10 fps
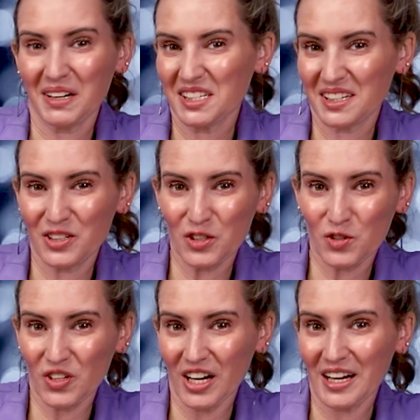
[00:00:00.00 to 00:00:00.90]
My skin is
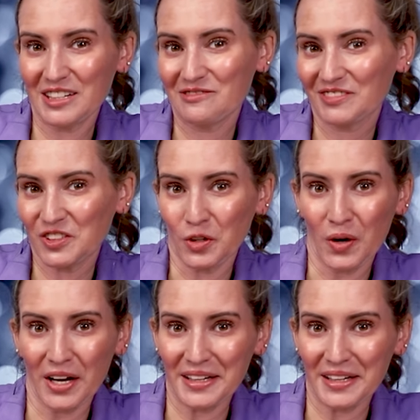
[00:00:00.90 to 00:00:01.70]
dry, so I